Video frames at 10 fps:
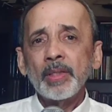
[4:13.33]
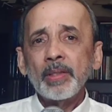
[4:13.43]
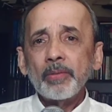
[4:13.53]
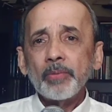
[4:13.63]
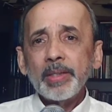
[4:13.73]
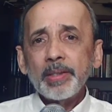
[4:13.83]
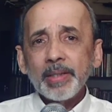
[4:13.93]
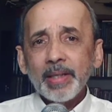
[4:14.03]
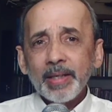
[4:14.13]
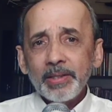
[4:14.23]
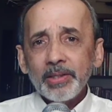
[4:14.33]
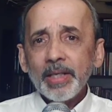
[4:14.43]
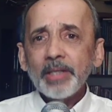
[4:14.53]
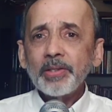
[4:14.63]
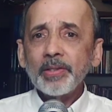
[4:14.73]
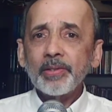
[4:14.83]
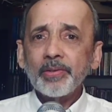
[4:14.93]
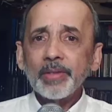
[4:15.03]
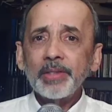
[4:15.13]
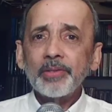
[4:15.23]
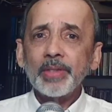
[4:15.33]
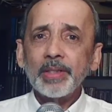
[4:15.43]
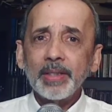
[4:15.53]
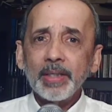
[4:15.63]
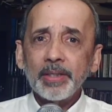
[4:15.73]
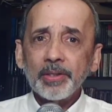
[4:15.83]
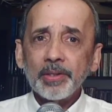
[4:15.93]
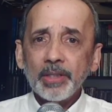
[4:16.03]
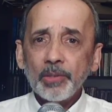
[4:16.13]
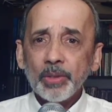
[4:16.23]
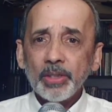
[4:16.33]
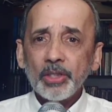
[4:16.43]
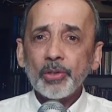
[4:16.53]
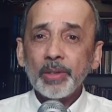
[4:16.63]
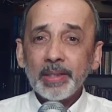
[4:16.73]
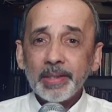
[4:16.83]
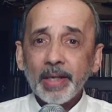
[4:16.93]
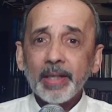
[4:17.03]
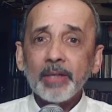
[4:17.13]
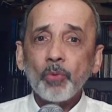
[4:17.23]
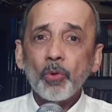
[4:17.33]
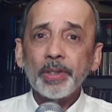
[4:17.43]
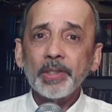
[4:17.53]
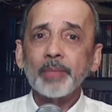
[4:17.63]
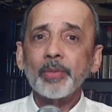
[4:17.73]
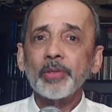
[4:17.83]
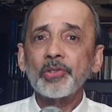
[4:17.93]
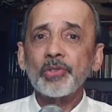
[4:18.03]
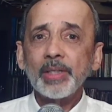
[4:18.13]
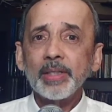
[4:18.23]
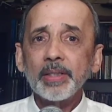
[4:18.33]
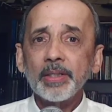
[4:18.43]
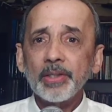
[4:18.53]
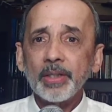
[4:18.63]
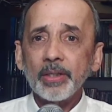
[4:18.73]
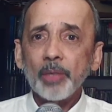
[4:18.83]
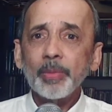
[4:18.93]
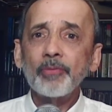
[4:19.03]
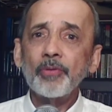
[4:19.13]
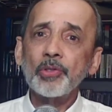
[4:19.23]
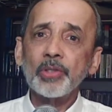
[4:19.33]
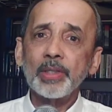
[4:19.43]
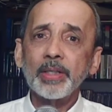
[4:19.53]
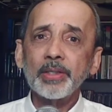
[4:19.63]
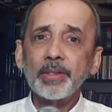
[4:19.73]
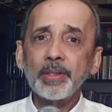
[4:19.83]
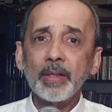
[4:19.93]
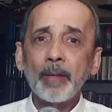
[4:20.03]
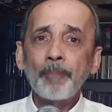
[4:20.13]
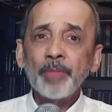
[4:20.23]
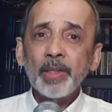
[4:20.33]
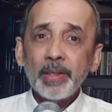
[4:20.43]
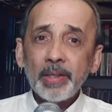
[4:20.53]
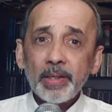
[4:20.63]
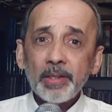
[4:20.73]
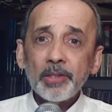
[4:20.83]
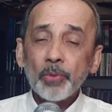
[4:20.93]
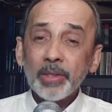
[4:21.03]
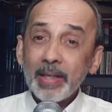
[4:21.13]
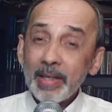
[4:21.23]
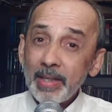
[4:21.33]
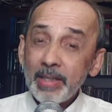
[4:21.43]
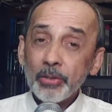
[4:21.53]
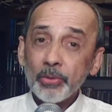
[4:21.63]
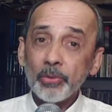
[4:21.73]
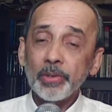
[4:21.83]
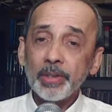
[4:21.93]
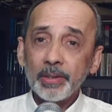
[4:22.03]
When international credit rating agencies were issuing dire warnings about Sri Lanka's economic future last year, here's what he told